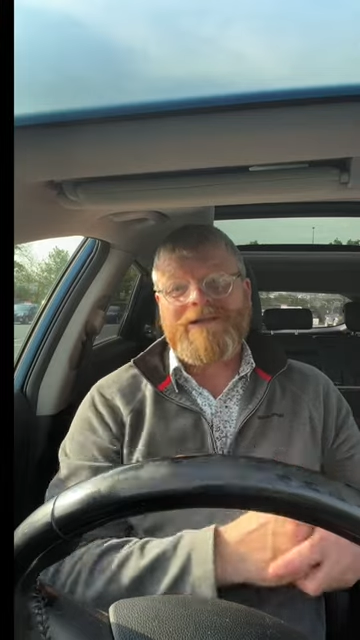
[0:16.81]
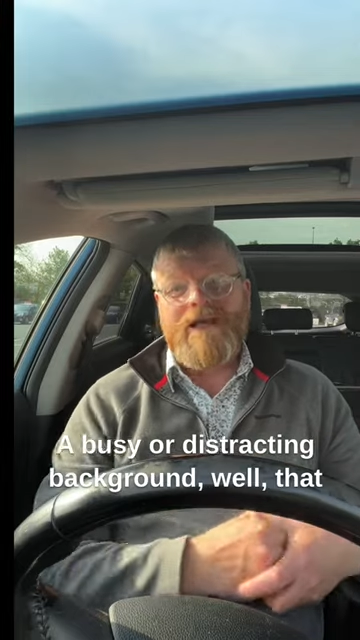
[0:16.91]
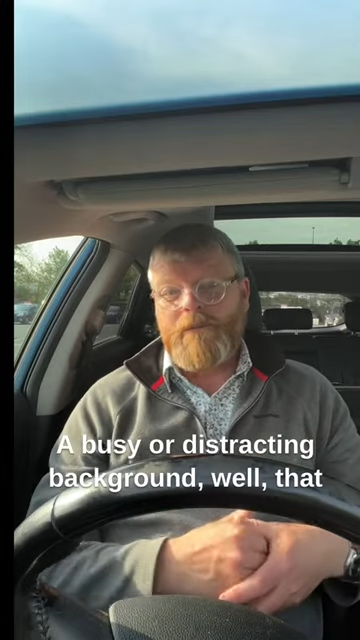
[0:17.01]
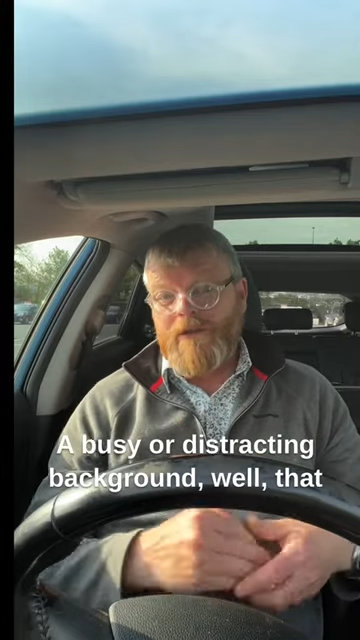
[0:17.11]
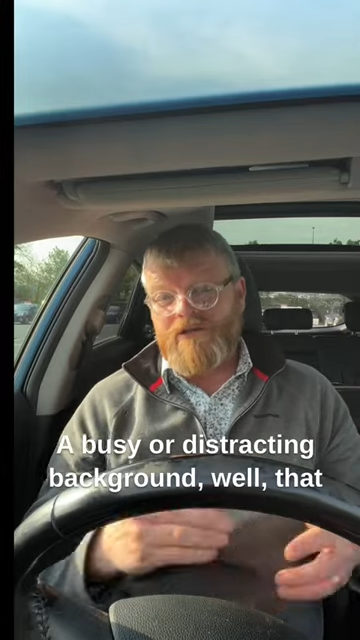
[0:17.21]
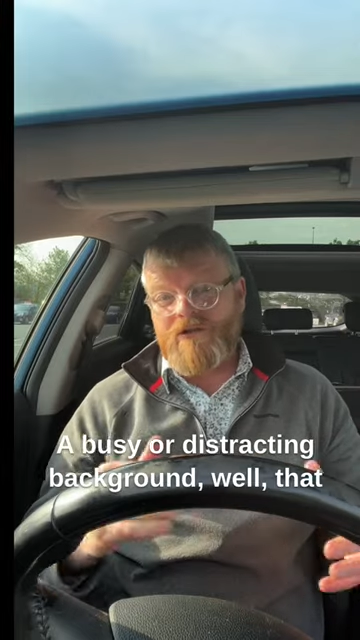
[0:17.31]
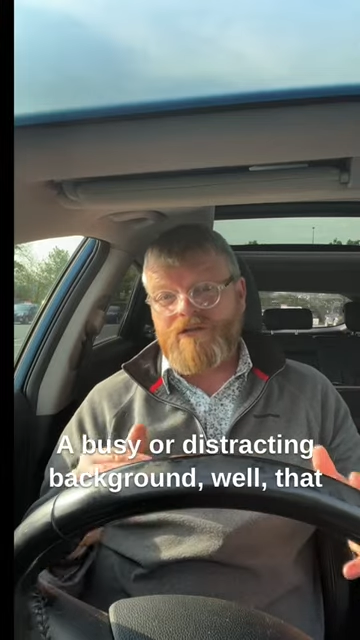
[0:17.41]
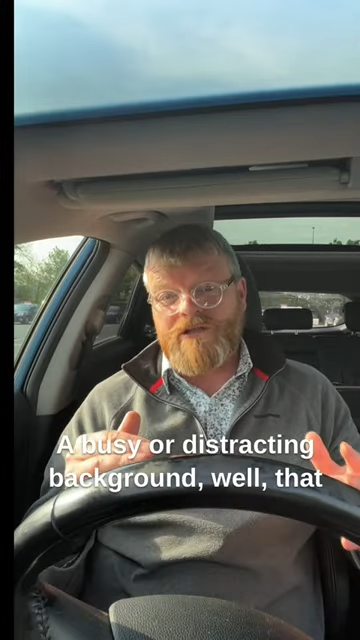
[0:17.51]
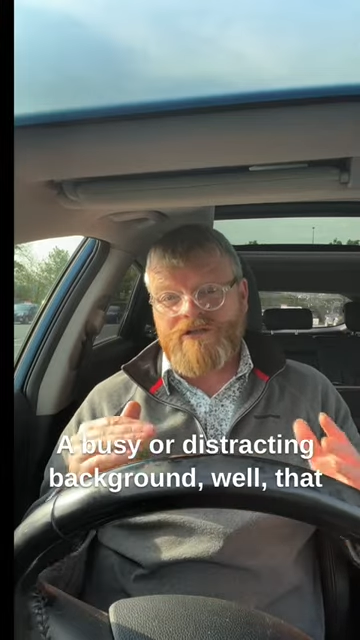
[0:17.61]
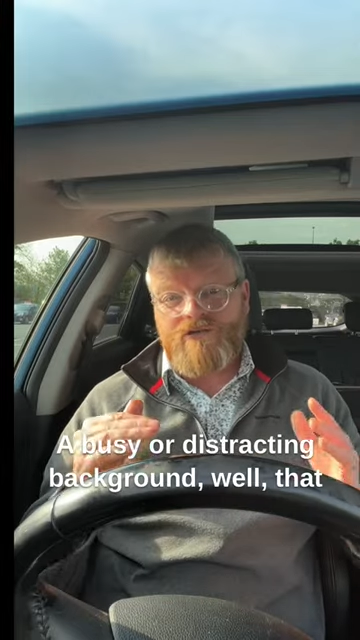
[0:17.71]
A busy or
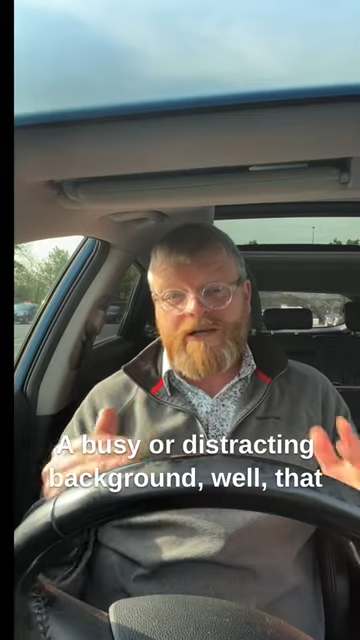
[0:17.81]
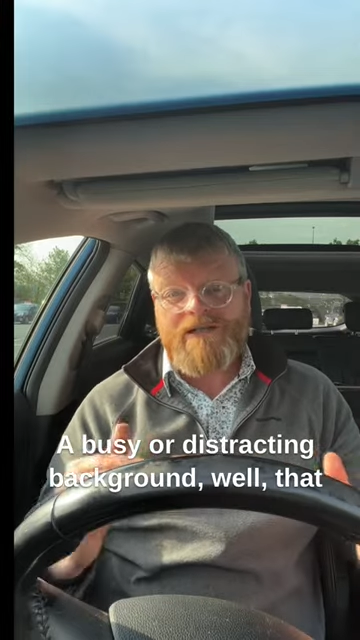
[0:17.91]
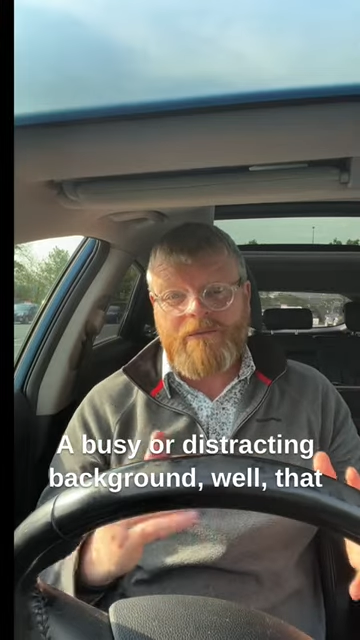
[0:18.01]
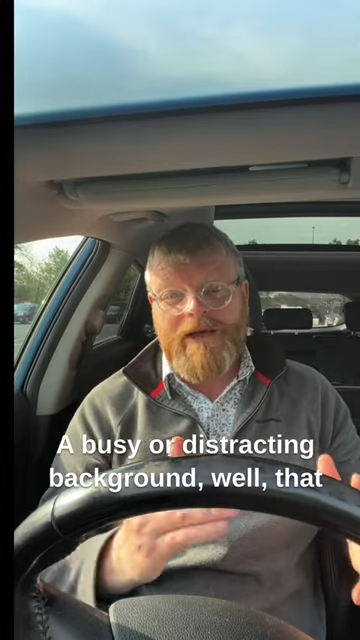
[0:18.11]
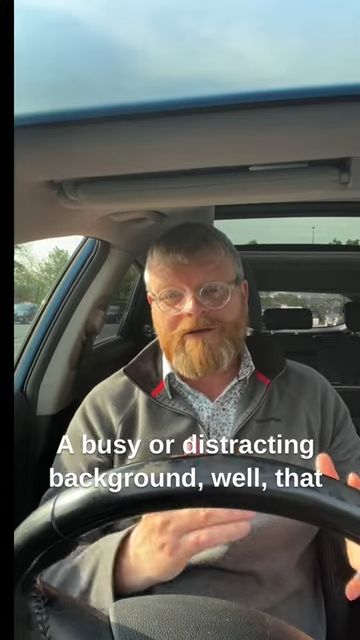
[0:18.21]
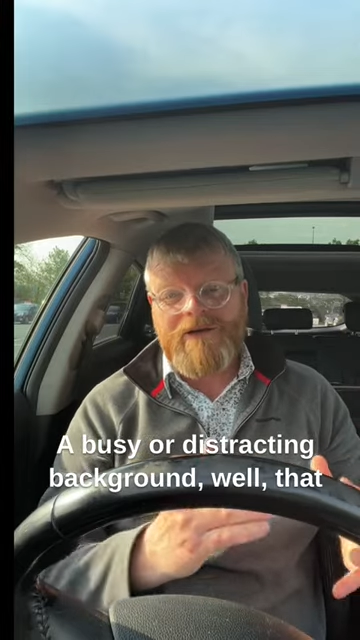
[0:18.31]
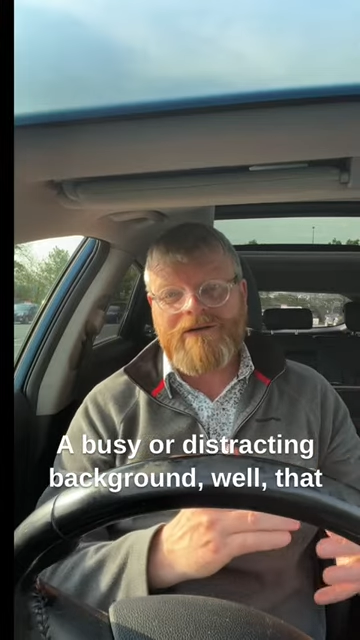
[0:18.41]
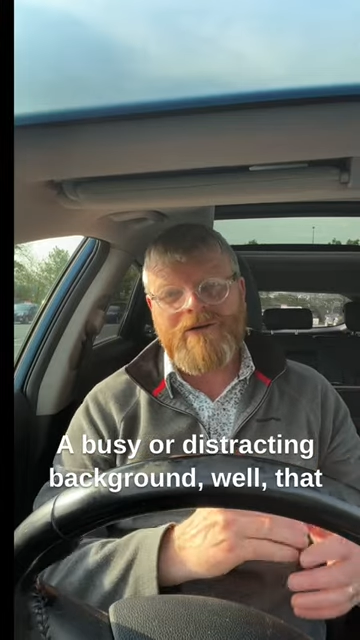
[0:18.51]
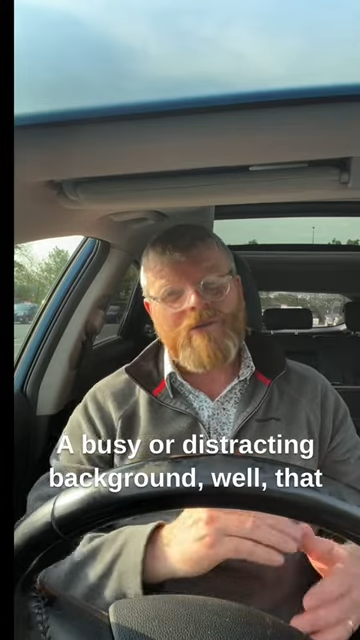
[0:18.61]
distracting background,